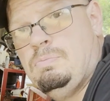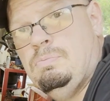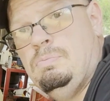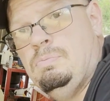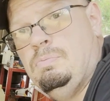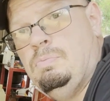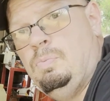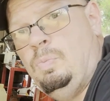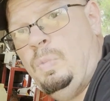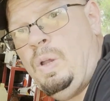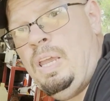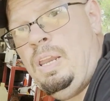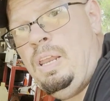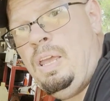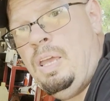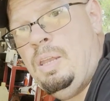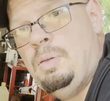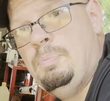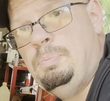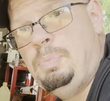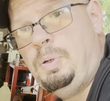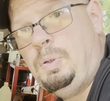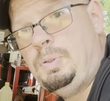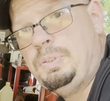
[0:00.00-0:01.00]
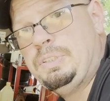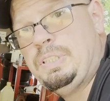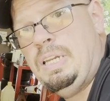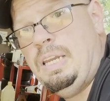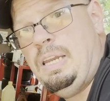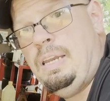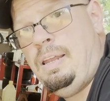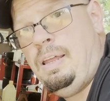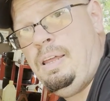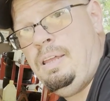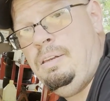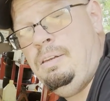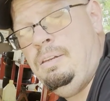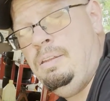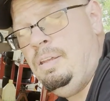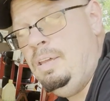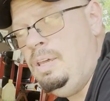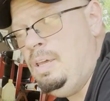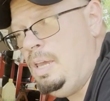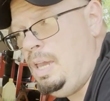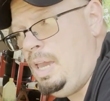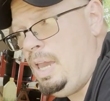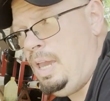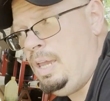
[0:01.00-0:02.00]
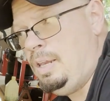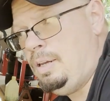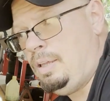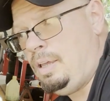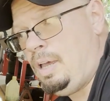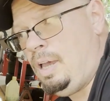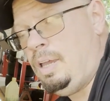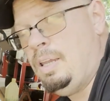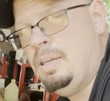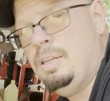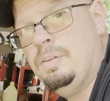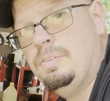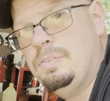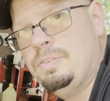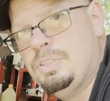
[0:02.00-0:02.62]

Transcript: went and bolted it in, and kind of